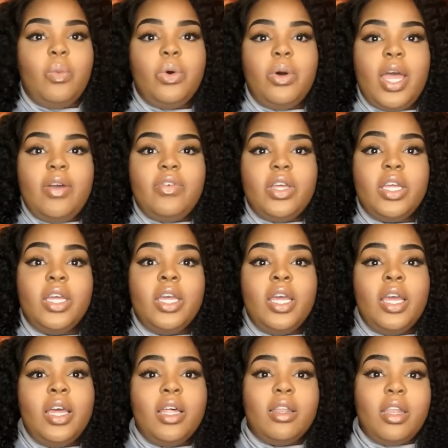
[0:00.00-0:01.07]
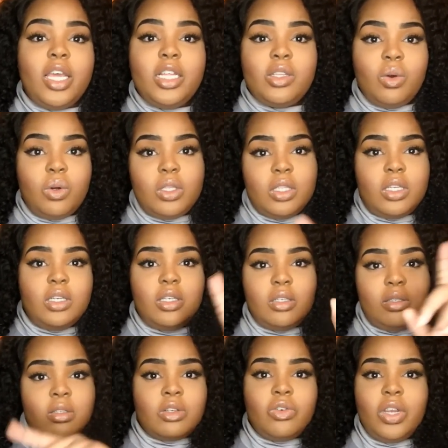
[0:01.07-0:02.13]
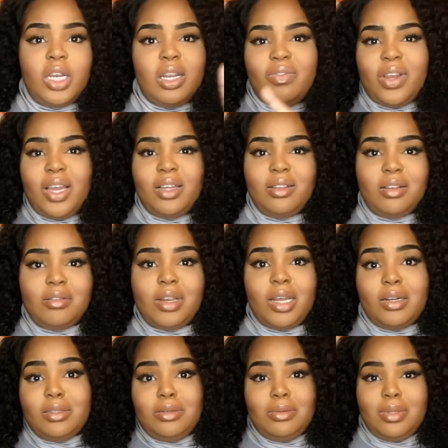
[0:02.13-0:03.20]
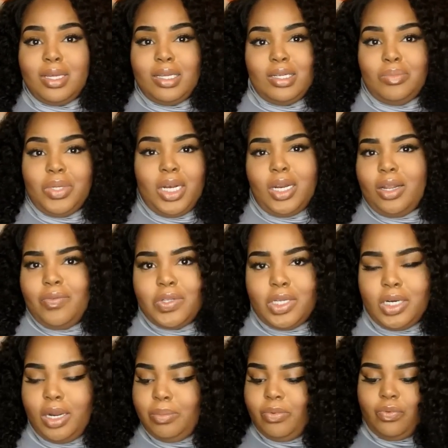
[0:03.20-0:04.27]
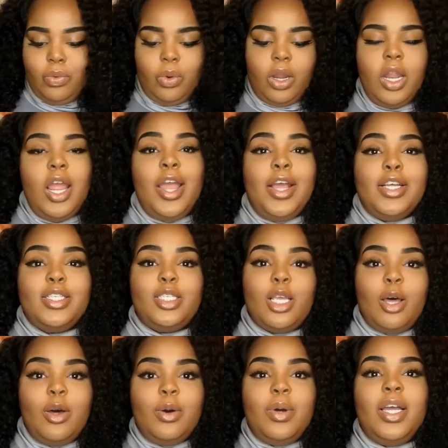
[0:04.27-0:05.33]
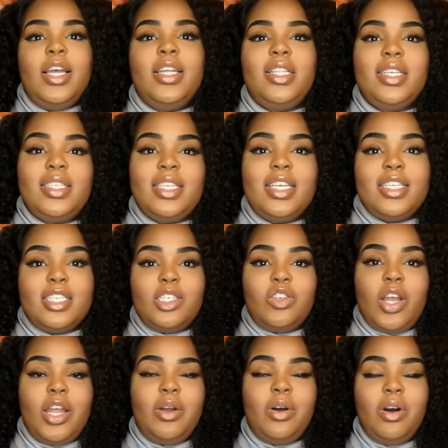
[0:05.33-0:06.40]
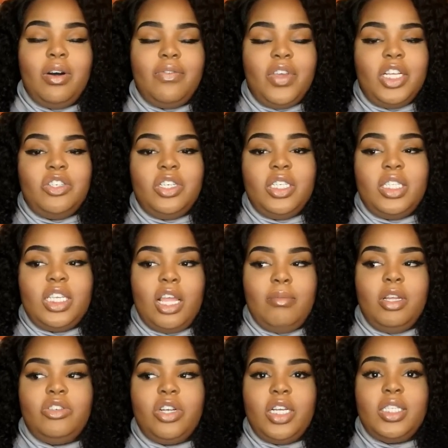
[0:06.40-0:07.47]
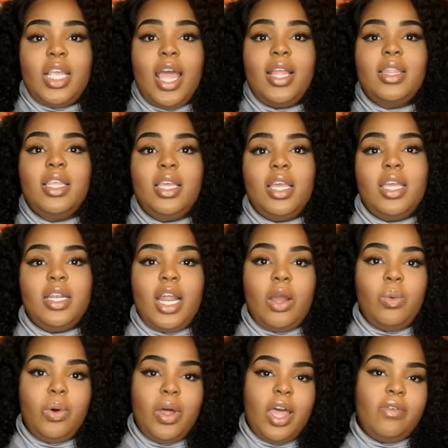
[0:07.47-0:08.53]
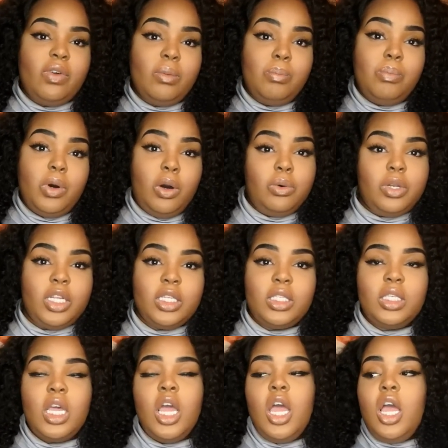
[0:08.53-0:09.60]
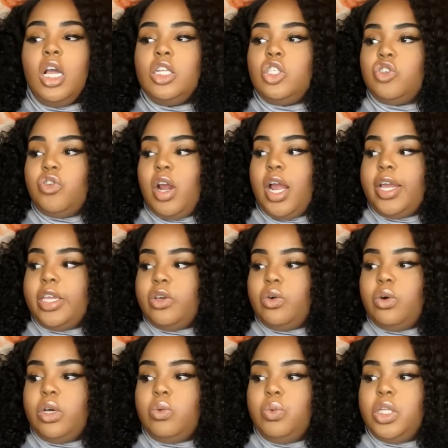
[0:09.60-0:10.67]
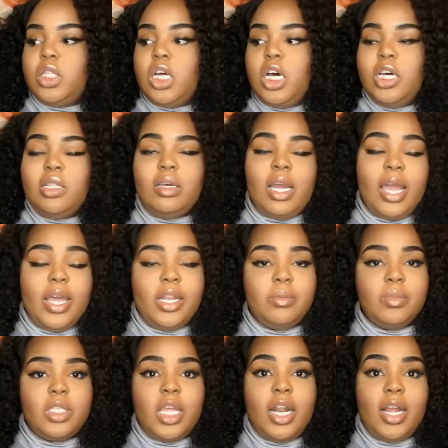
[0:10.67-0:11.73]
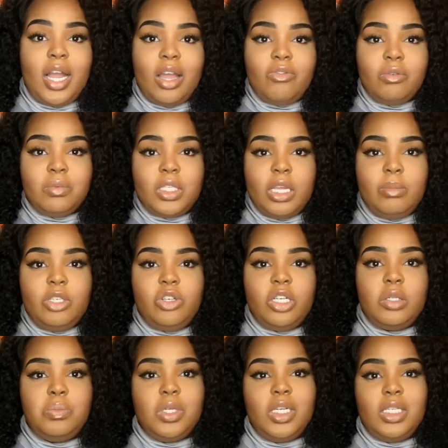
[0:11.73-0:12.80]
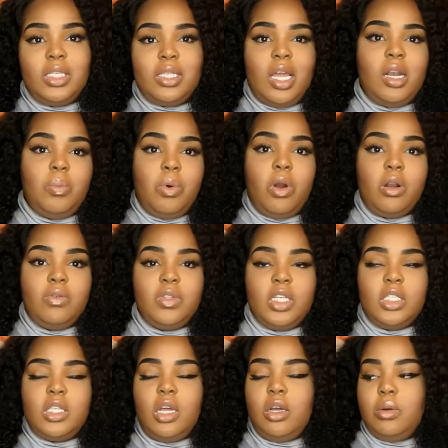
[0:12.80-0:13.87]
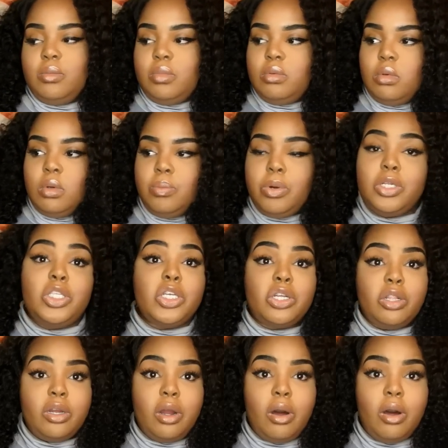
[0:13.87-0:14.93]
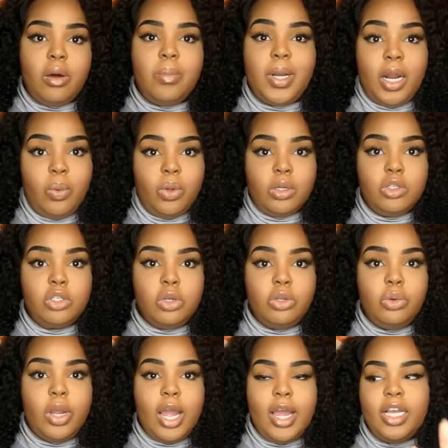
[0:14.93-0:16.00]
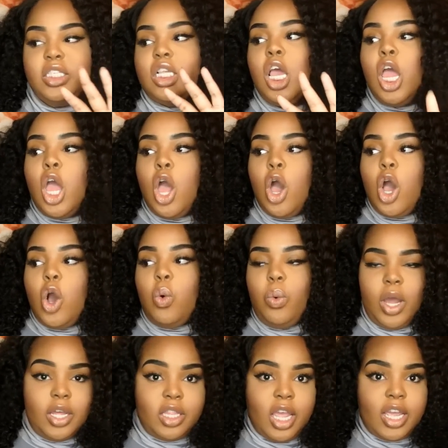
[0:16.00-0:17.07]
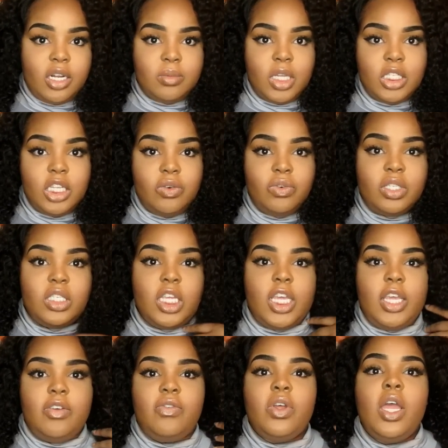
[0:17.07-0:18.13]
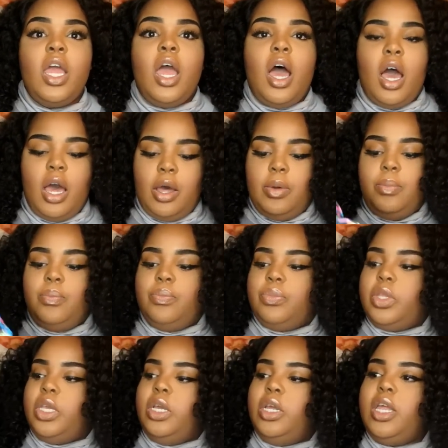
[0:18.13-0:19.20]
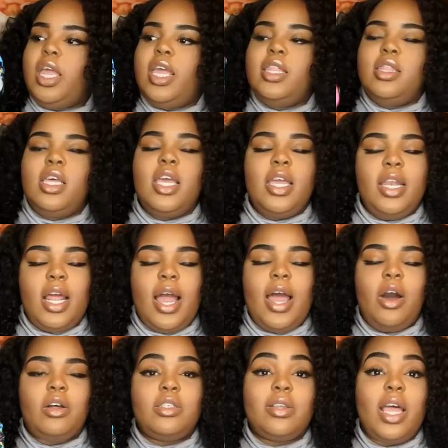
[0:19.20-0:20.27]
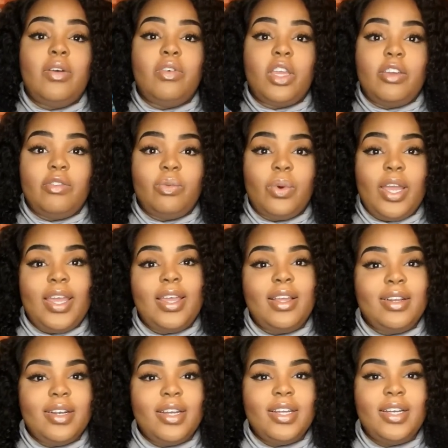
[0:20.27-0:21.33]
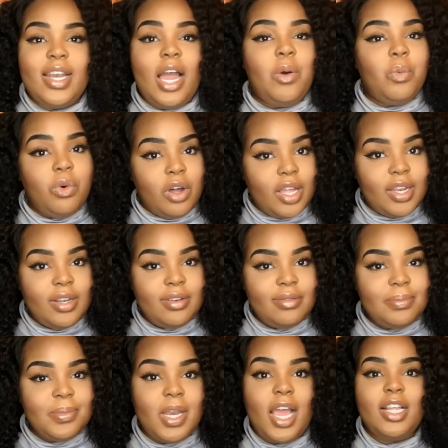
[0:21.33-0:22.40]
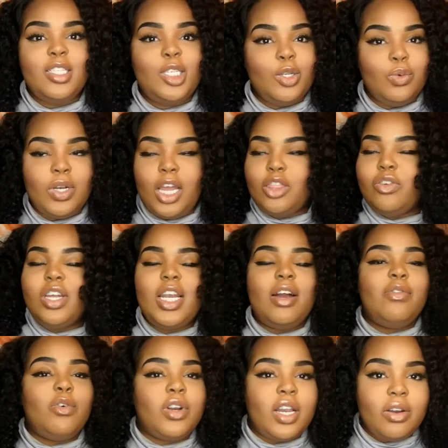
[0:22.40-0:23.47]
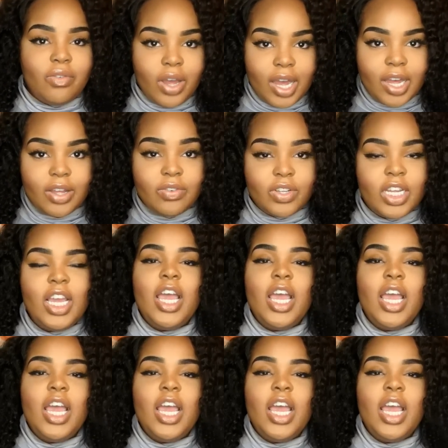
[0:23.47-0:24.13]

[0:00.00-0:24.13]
I will have it linked on the screen if I learn how to do that. I mean, I never done that before. So this is a try on haul featuring Sammy Dress. At the end, I will have a bonus try on with other items that I got from Sammy Dress, but it's not a part of this um, particular haul, but I will show you guys what other items I did receive. Um, and then I also have a giveaway in not one, not two, not three, not four, not five,